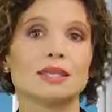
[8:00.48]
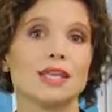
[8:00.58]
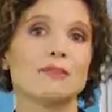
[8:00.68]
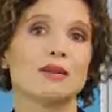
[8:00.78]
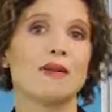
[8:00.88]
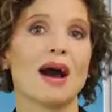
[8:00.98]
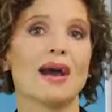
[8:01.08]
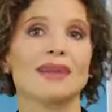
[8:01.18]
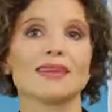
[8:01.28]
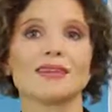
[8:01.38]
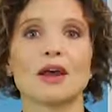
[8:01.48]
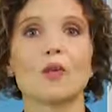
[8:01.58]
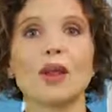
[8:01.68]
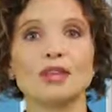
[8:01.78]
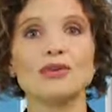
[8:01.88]
keep in mind that
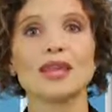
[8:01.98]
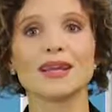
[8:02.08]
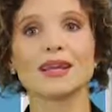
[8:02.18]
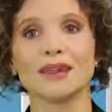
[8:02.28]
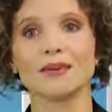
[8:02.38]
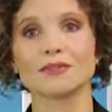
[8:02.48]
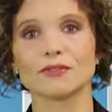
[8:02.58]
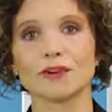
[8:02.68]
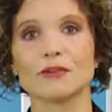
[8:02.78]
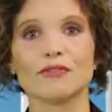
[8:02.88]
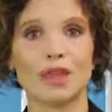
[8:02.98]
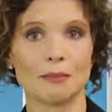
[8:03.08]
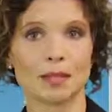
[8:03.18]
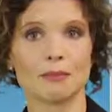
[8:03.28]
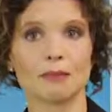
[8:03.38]
when you get a gift from a
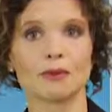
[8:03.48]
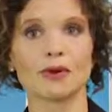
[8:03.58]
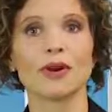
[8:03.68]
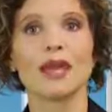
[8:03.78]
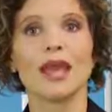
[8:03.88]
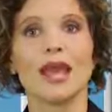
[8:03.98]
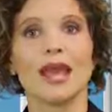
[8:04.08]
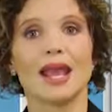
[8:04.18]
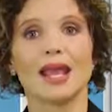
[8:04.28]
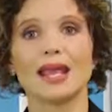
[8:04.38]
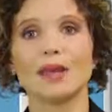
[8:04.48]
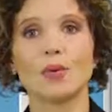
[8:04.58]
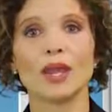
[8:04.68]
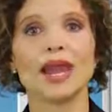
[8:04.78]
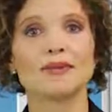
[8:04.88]
family member,
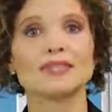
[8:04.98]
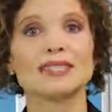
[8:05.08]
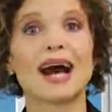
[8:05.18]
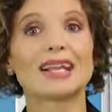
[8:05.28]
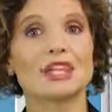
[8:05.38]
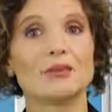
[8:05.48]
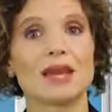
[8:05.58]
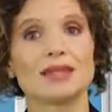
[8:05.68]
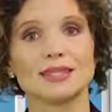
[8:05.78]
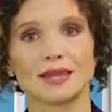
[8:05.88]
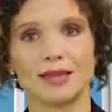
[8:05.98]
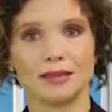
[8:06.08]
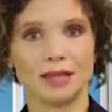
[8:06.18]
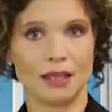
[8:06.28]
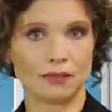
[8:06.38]
we have to document that
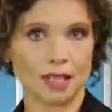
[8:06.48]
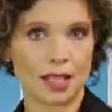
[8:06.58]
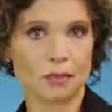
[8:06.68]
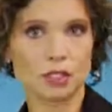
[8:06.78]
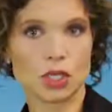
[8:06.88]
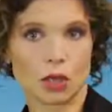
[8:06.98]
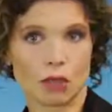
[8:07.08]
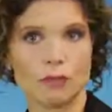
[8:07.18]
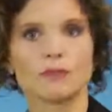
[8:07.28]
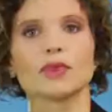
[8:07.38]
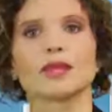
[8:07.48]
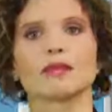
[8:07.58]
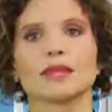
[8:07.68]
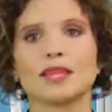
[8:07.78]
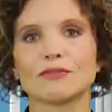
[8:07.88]
the gift came to you,
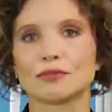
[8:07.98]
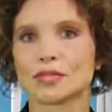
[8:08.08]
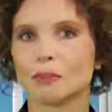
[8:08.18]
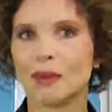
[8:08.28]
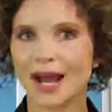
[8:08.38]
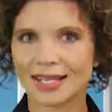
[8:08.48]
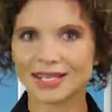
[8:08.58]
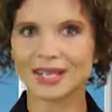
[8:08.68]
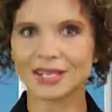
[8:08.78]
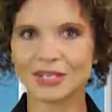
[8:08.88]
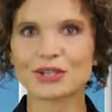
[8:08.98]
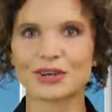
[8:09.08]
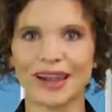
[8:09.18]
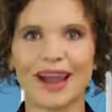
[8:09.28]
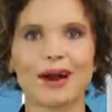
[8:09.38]
that the gift was deposited into your
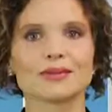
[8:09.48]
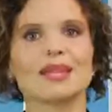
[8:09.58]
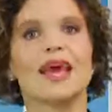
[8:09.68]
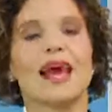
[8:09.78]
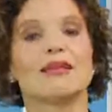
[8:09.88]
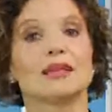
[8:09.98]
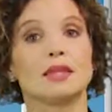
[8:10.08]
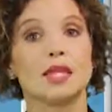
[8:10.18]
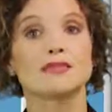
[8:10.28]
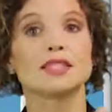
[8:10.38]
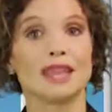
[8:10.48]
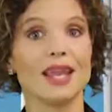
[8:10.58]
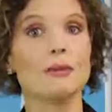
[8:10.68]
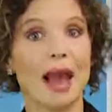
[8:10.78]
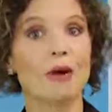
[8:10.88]
account, and that the gift
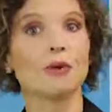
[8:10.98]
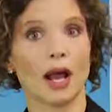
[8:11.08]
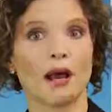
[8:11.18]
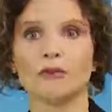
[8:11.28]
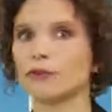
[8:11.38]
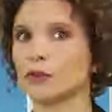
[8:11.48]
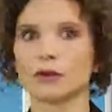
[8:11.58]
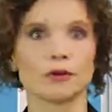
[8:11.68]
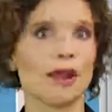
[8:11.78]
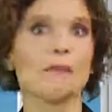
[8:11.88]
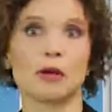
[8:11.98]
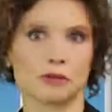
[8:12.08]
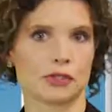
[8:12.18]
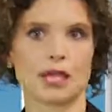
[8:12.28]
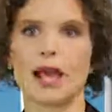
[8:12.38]
came out of your
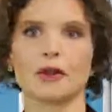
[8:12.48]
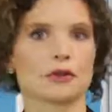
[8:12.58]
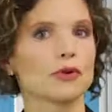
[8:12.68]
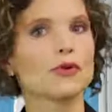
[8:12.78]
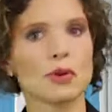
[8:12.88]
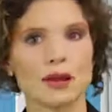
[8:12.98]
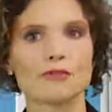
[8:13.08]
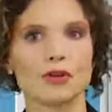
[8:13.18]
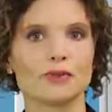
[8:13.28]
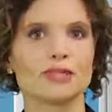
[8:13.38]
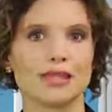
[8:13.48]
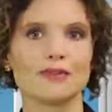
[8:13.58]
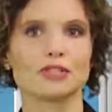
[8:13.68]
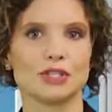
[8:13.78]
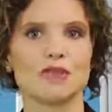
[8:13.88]
grandmother's account or whoever it was
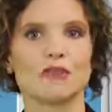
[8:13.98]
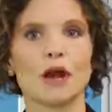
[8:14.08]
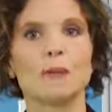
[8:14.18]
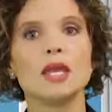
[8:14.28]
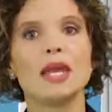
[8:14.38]
given to you from.